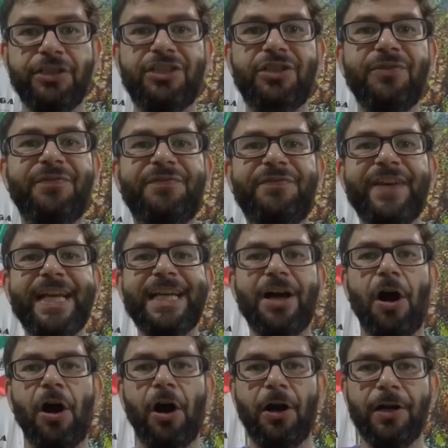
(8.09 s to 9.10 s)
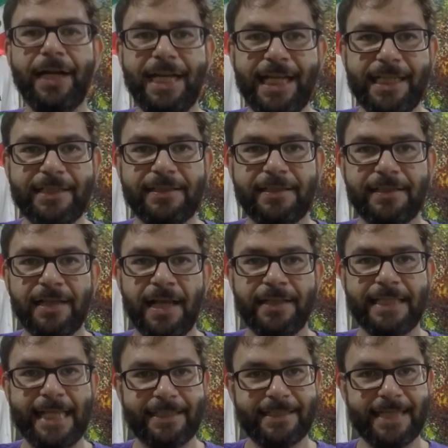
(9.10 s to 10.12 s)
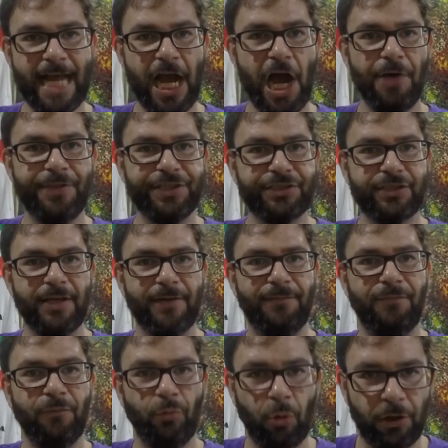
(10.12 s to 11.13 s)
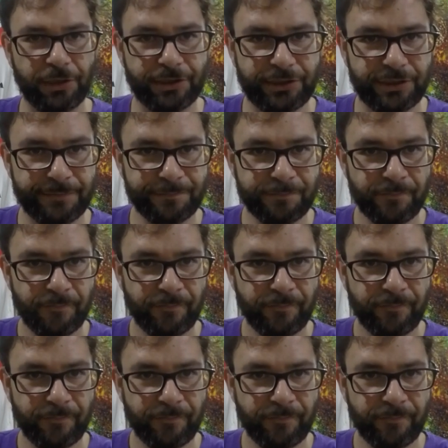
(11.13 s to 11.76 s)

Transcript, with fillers: to fit our needs. That's not how this stuff works.